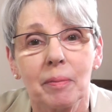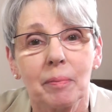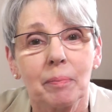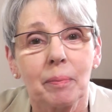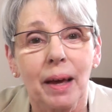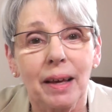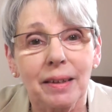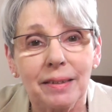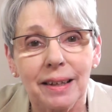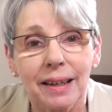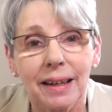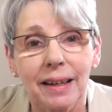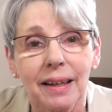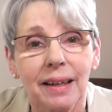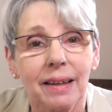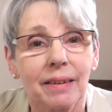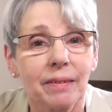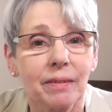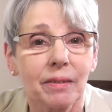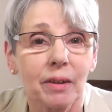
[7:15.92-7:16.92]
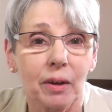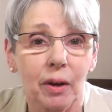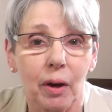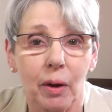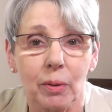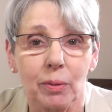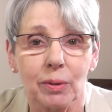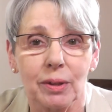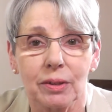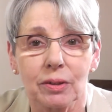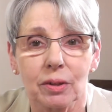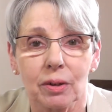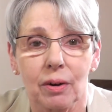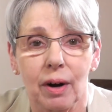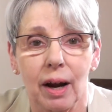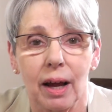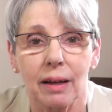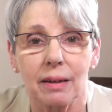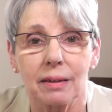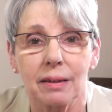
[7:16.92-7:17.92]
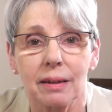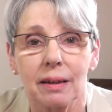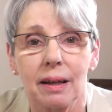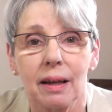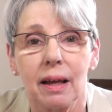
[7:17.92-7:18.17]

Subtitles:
Basically, the code is cracked,